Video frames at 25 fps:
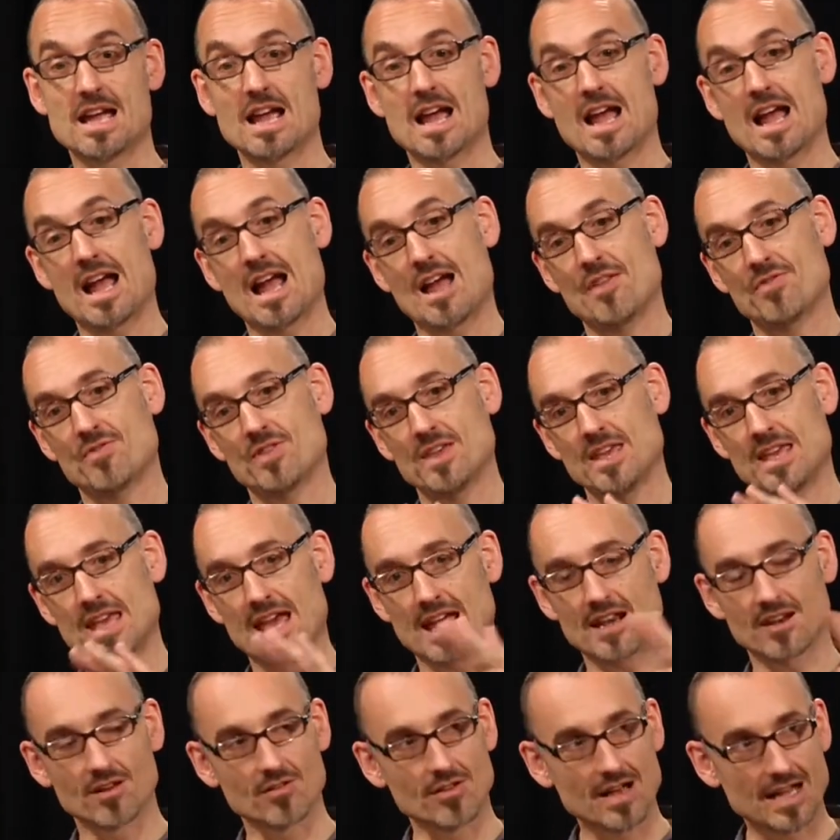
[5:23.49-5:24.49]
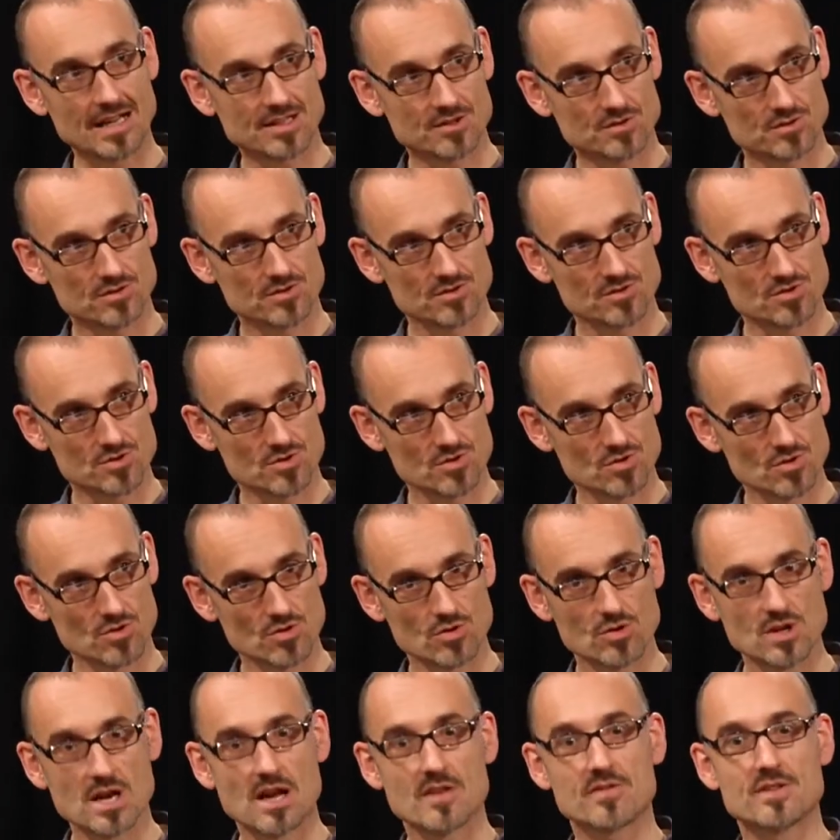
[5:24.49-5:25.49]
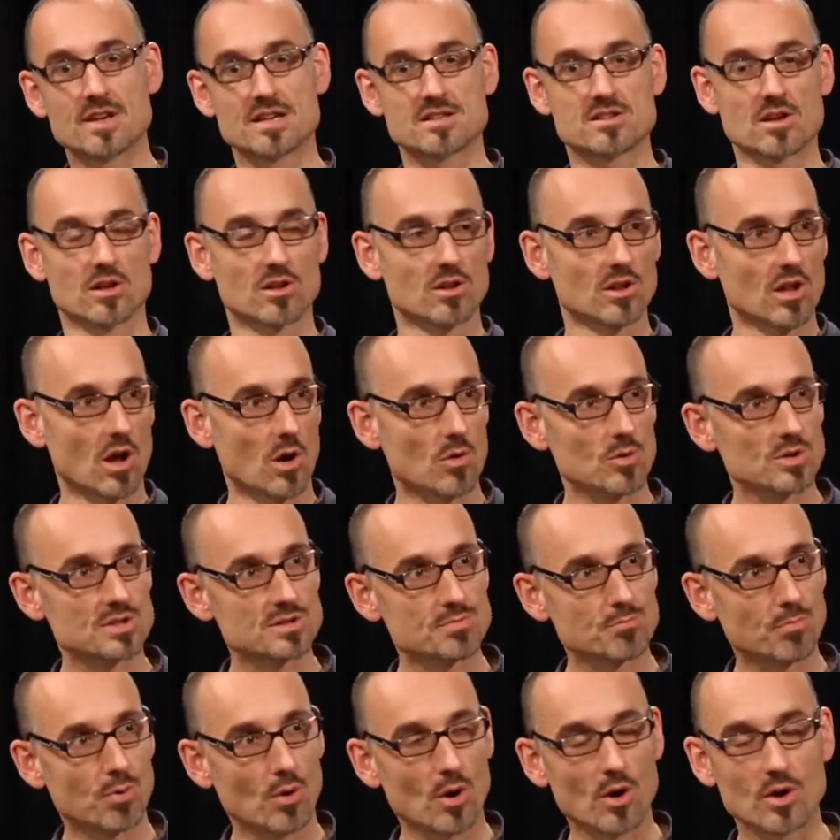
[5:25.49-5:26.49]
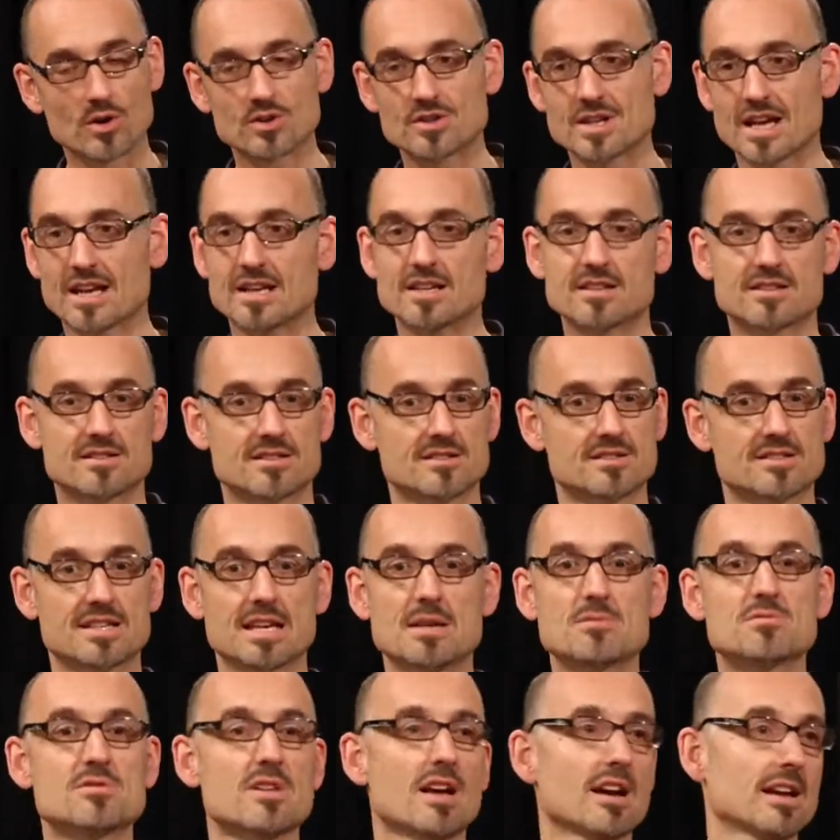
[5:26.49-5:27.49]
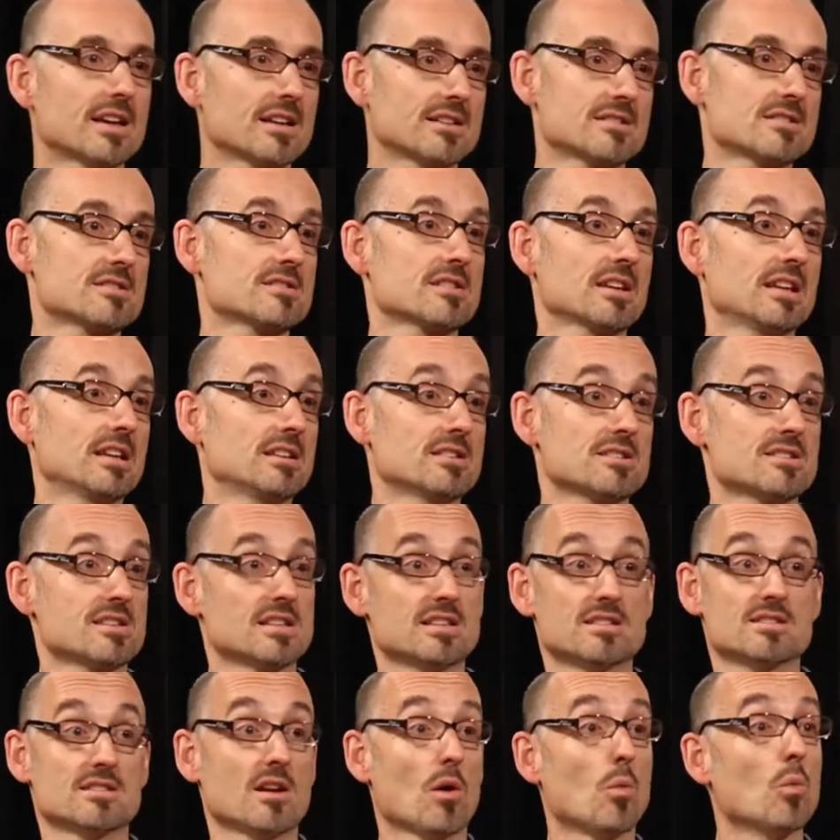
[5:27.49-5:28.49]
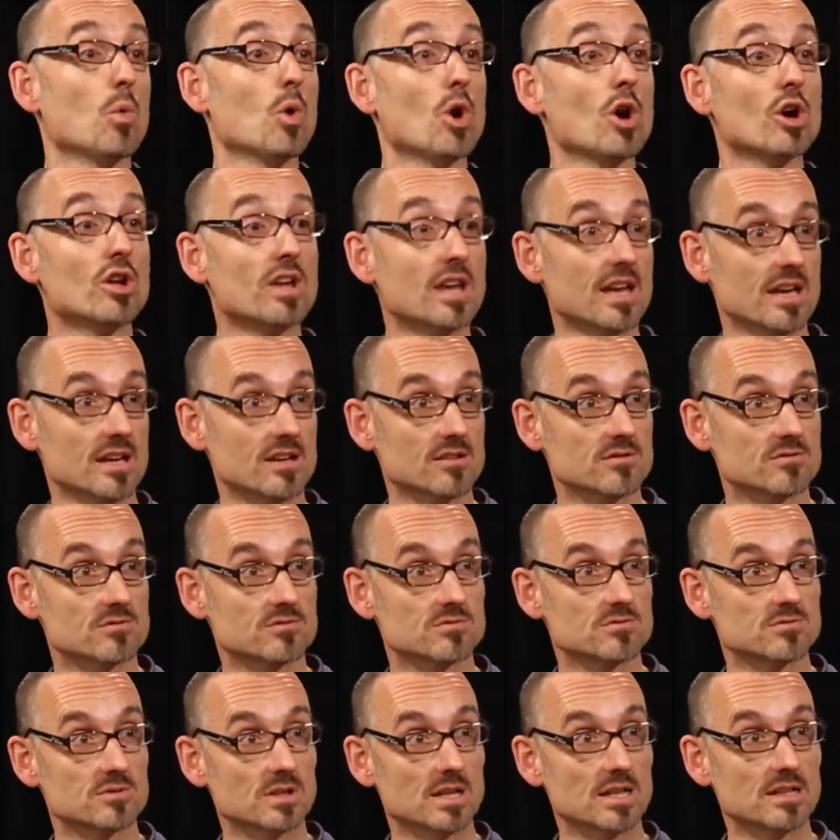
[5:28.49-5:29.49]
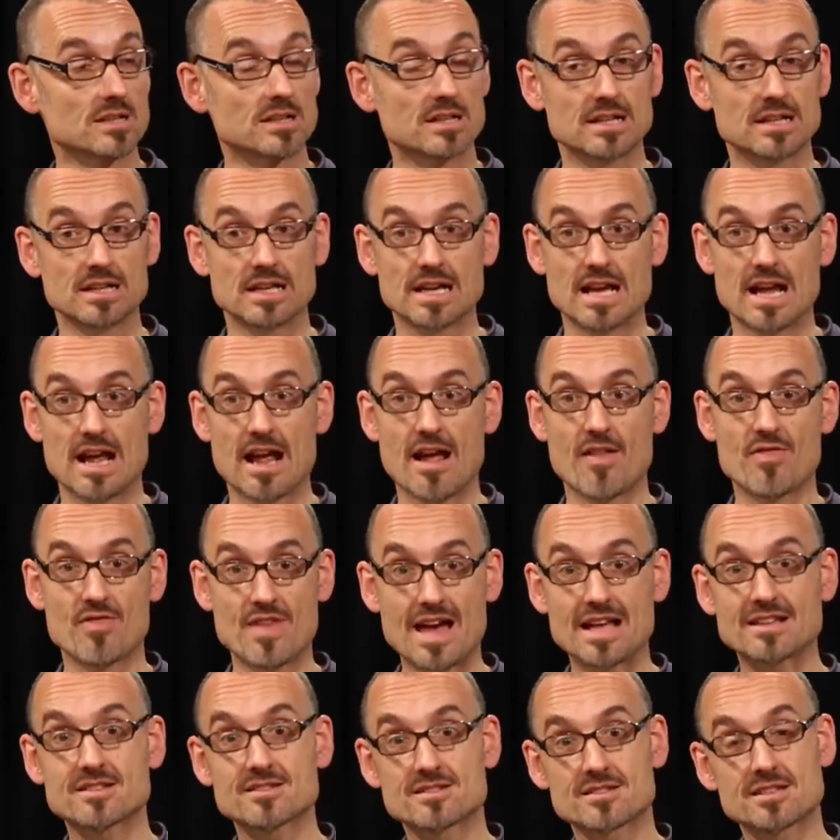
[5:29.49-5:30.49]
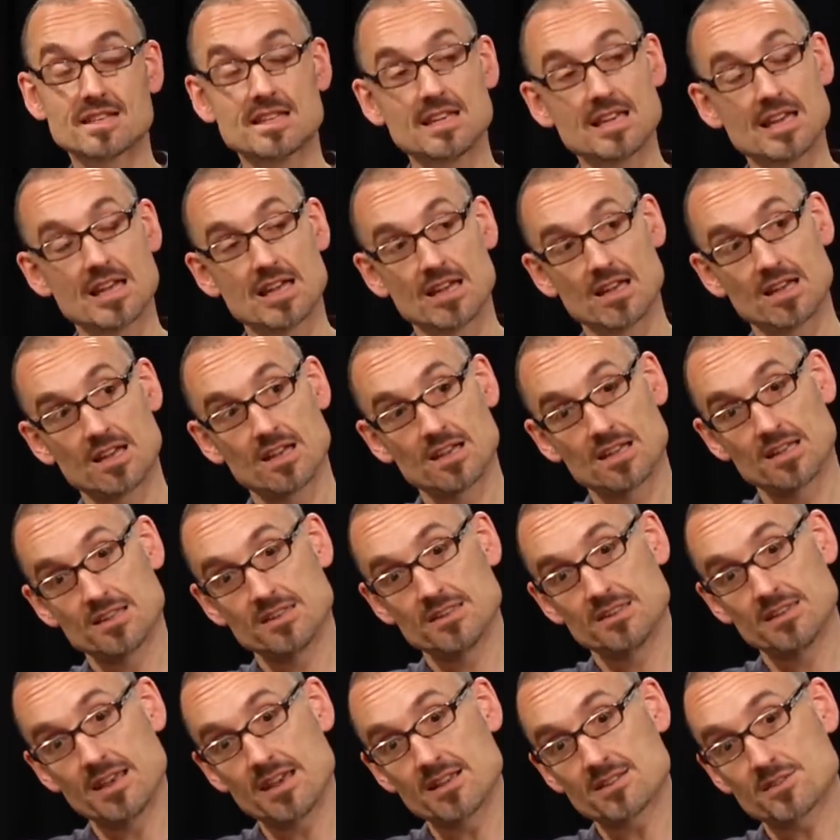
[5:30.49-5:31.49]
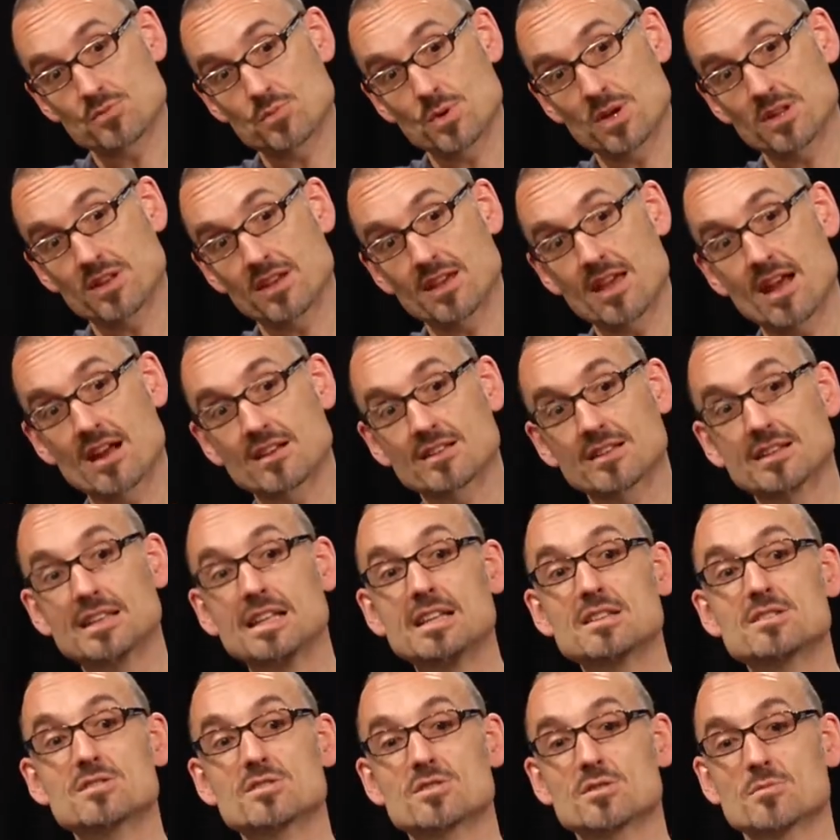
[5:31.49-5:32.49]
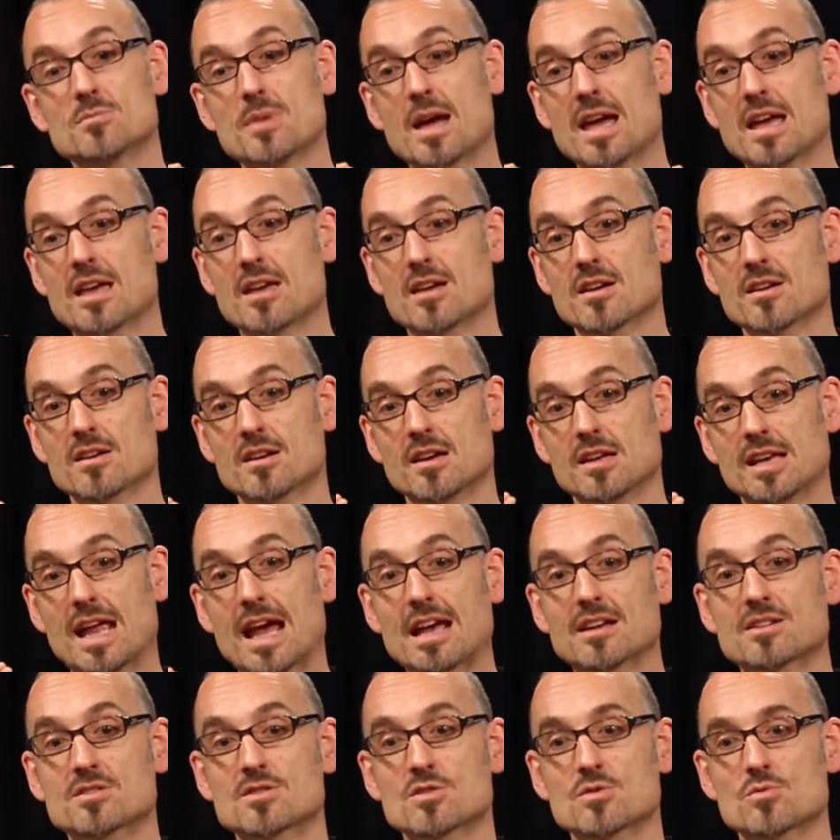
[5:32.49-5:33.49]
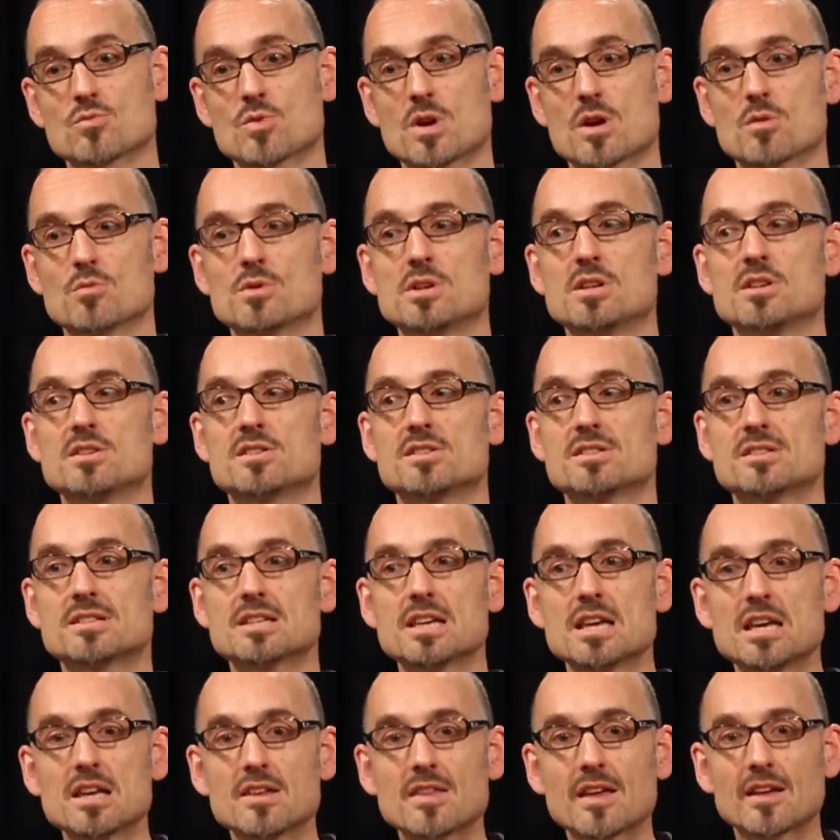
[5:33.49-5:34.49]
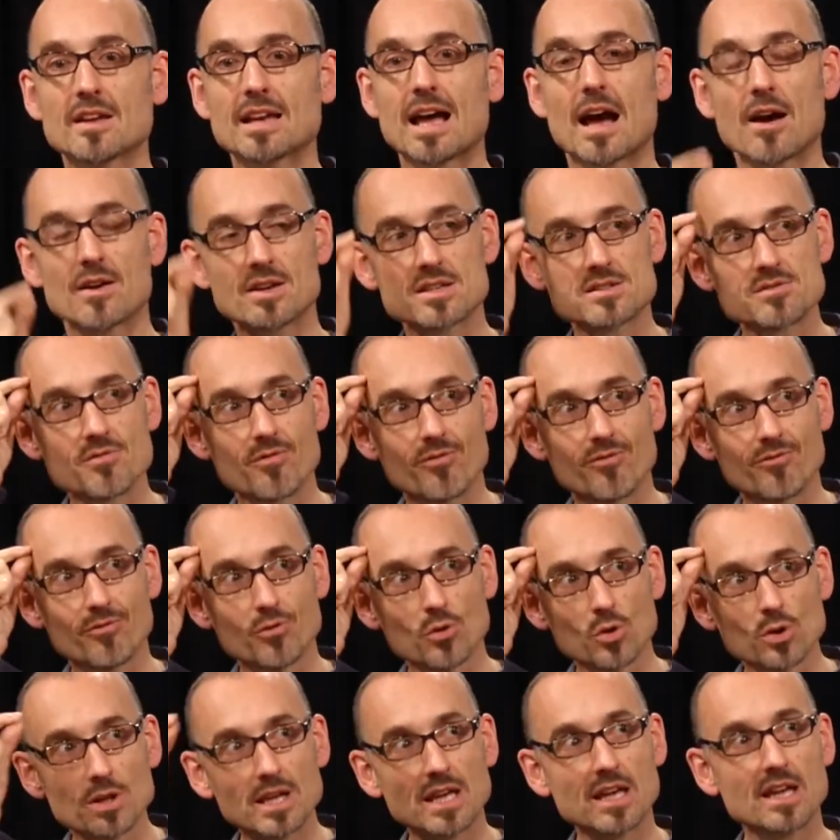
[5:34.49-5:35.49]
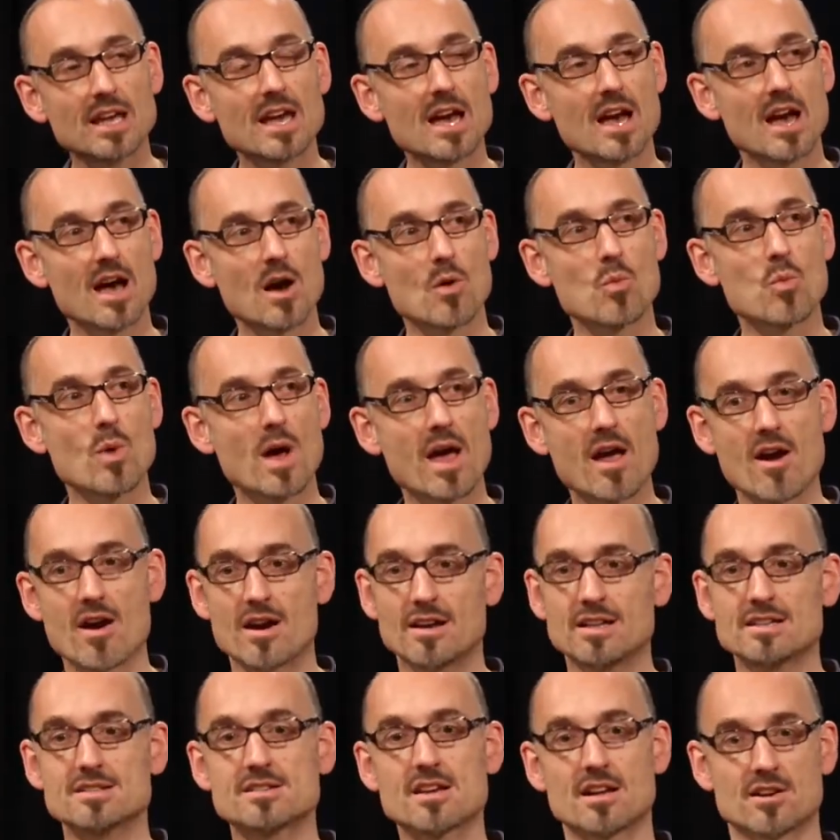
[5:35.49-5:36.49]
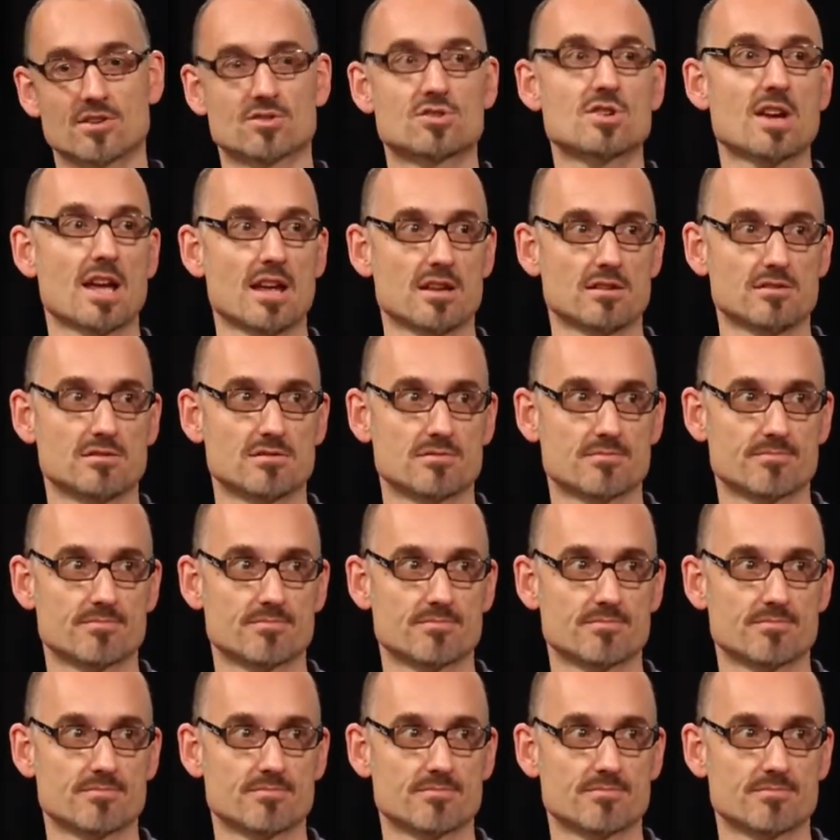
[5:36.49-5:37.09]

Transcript: At the end of Act 2, there's a lowest point, and it seems like it's not working, right? And that's where the character needs to make an action where we see that now he's fully aware and he's going to change.